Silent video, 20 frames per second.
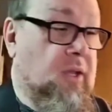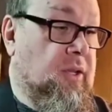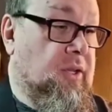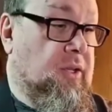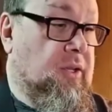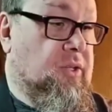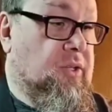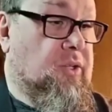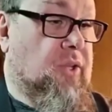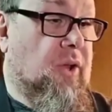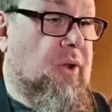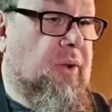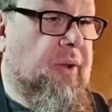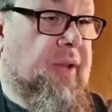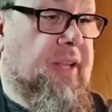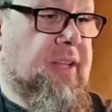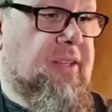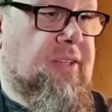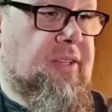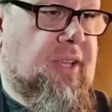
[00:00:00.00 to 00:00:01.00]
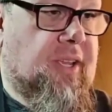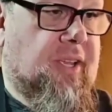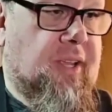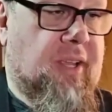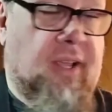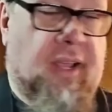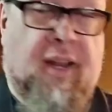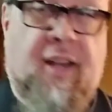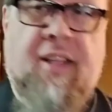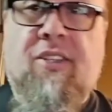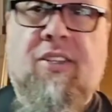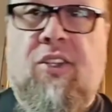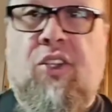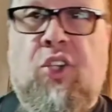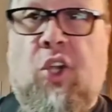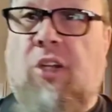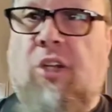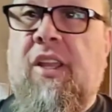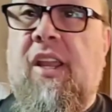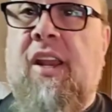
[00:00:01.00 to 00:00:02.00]
So it is a
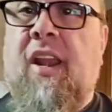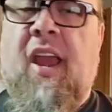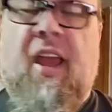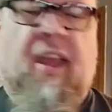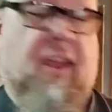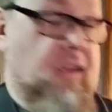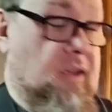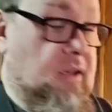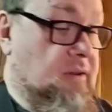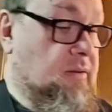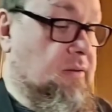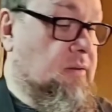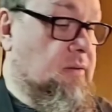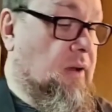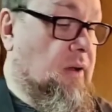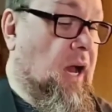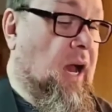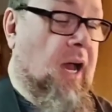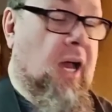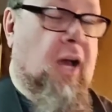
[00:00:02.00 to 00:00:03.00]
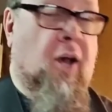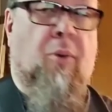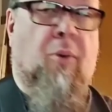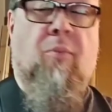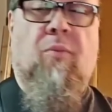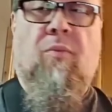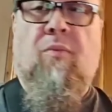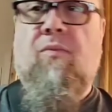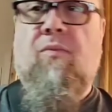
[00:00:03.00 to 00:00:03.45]
chunky neck. I